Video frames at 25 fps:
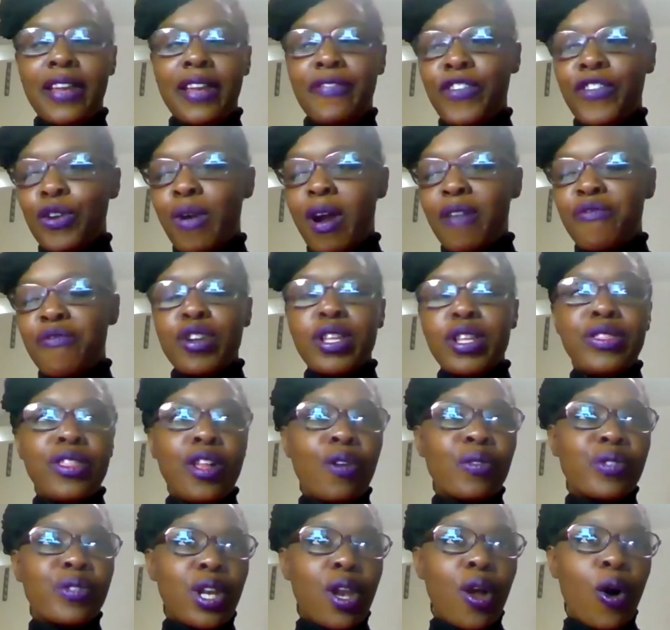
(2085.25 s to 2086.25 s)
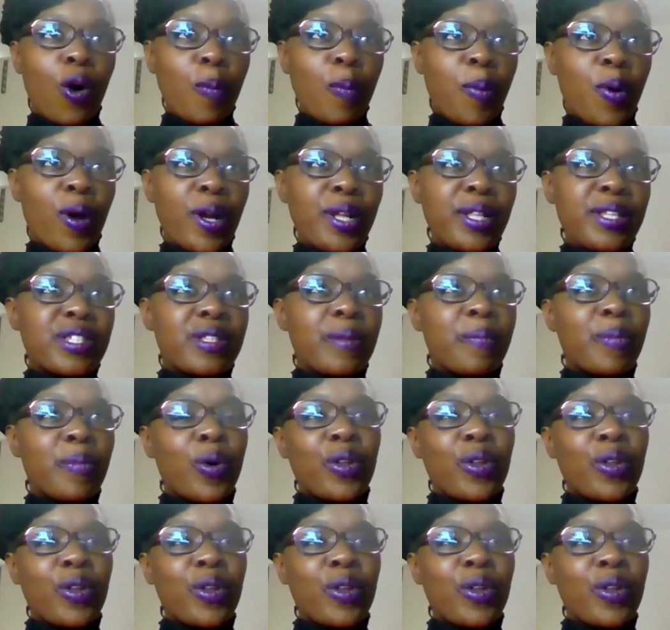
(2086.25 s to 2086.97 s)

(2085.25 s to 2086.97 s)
and if you're ever in those low points,